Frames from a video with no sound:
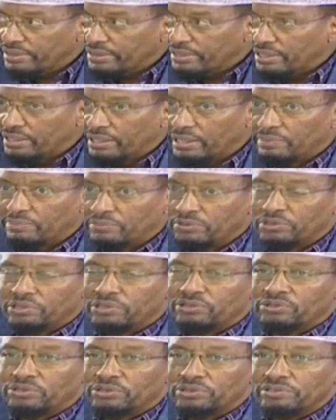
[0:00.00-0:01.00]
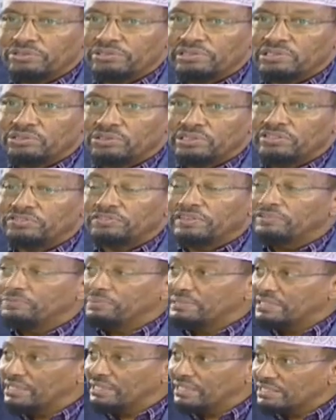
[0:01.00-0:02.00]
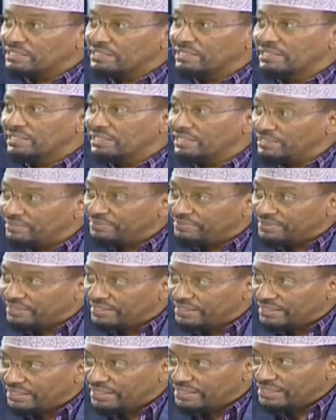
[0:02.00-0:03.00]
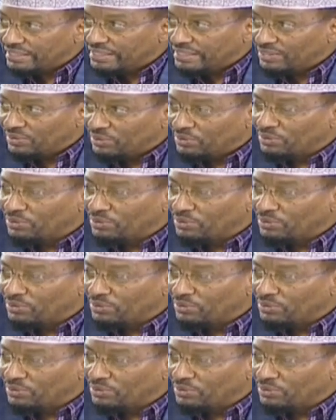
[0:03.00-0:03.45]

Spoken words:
You're introducing 25% excise levy on the